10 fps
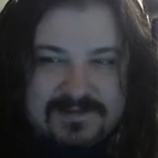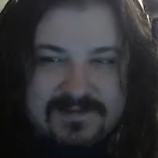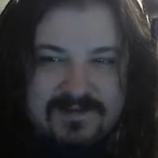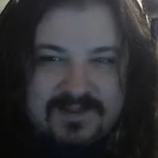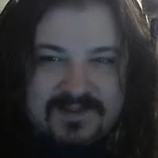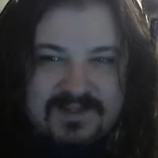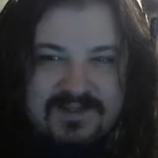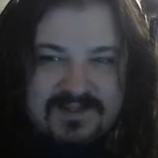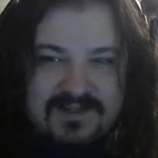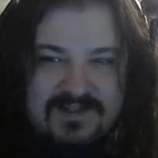Yeah, Tennis
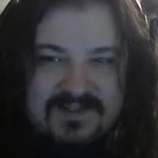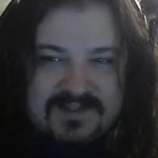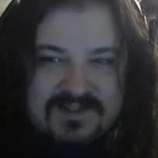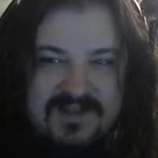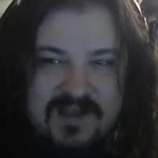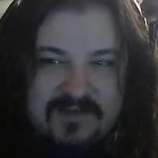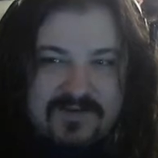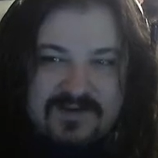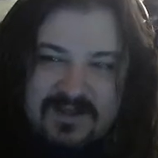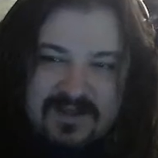Hall Desk is
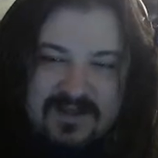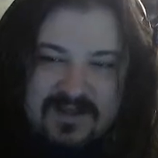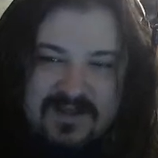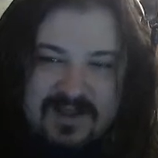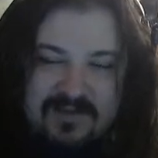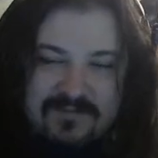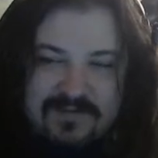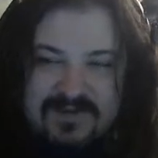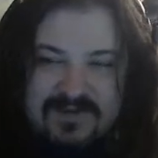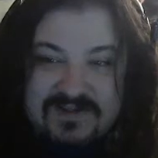Alva, and
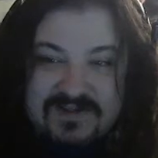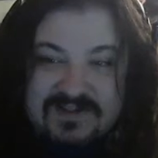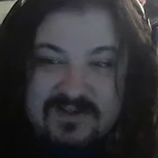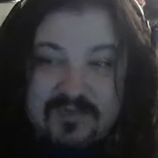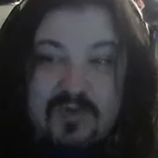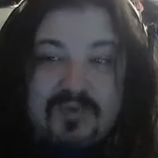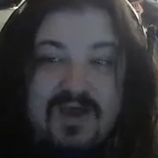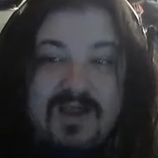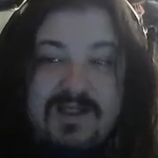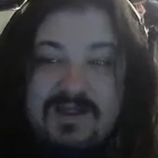Alva is also Pope
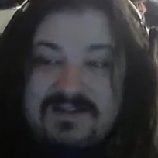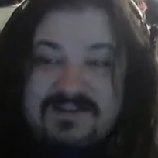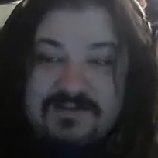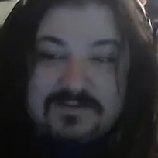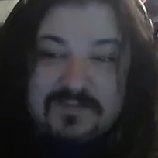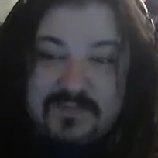Pylons.